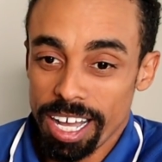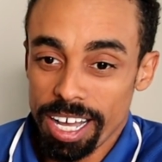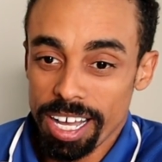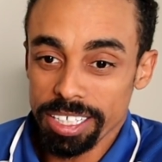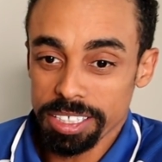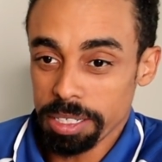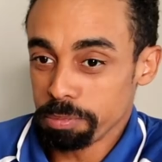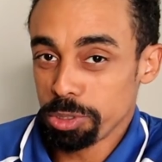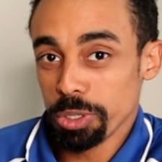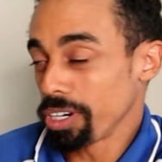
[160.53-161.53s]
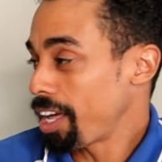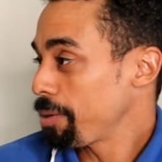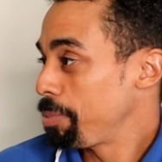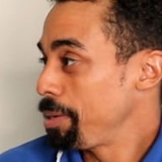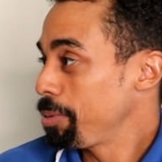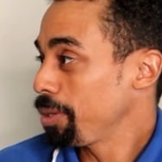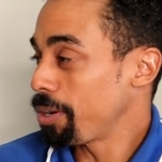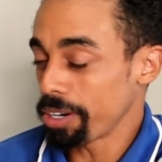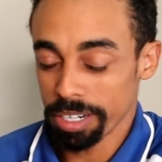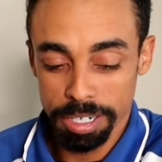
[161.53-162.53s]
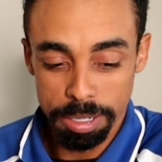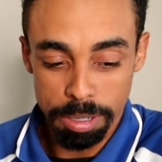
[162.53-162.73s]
uh, as I'm sure a lot of people are.